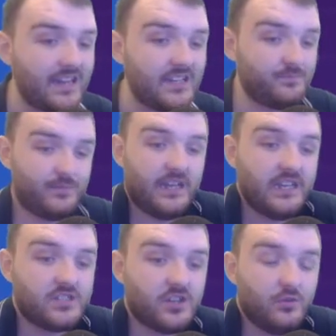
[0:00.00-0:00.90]
is,
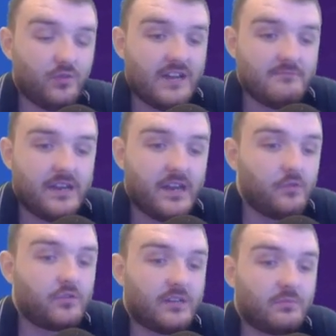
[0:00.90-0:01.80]
please do let me know,
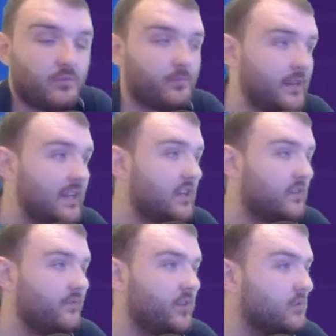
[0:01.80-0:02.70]
because I'm completely
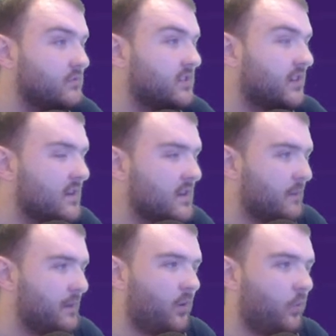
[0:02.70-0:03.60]
confused
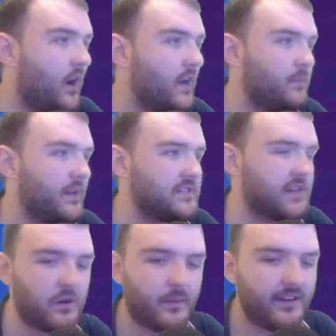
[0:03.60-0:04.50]
about why I'm being
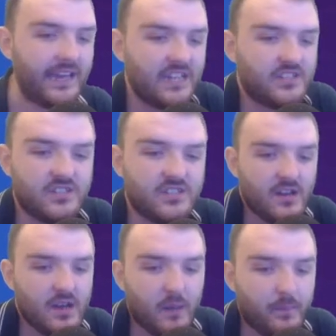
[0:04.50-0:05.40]
told about his
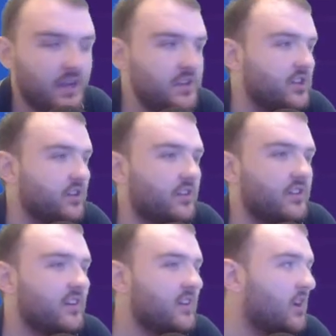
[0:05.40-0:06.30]
opinion
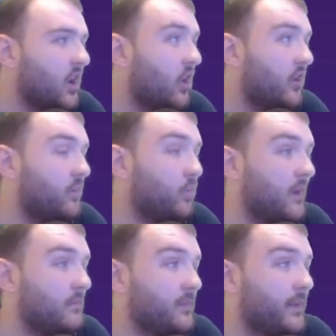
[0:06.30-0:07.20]
on one
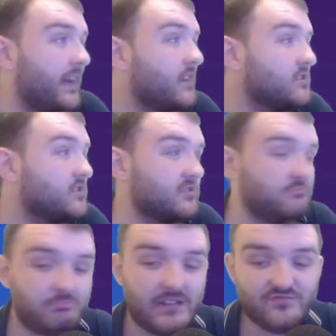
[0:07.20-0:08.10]
of my players.
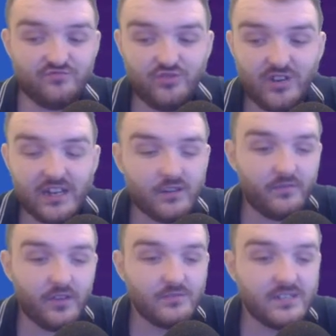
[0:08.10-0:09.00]
That's really
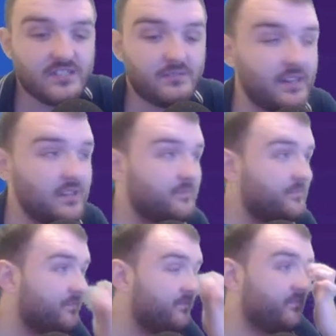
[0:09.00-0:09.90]
confusing to me.
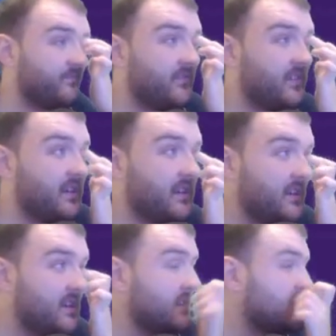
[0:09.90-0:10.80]

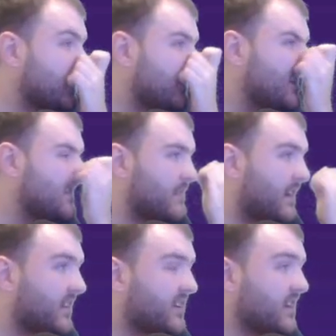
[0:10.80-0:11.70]
And so, yep,
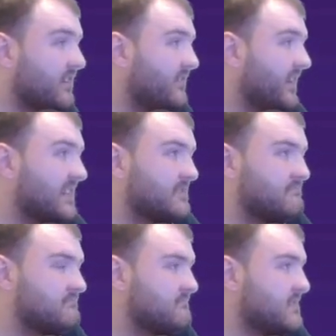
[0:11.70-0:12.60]
I don't think there's
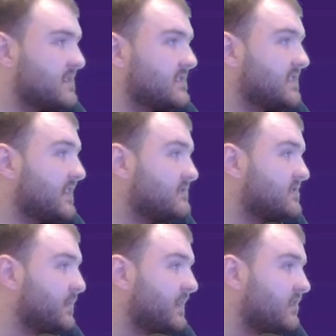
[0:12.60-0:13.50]
much else
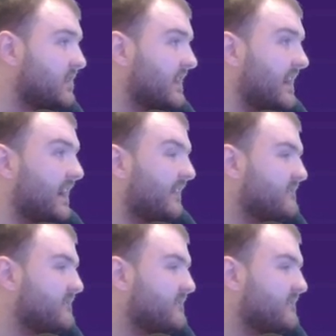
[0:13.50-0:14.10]
to be looking at.